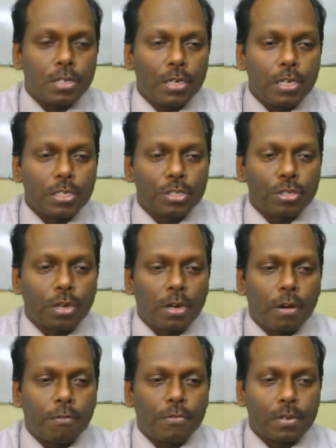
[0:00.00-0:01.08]
list
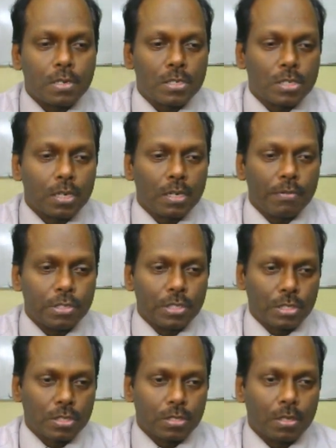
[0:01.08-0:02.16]
of
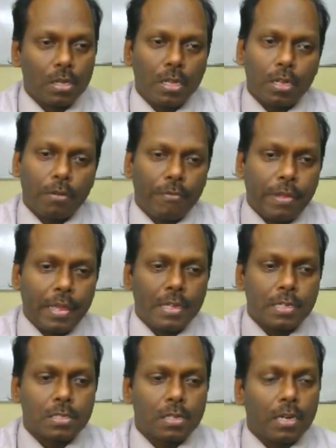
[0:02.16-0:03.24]
services,
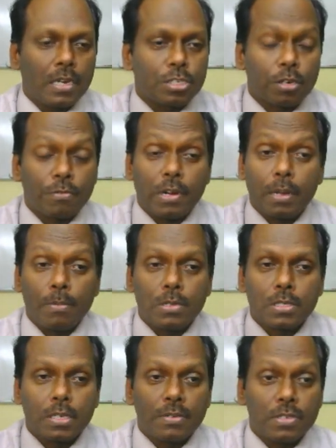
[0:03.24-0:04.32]
various list of AWS
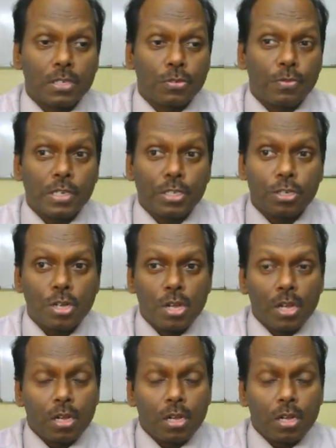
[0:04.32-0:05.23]
services which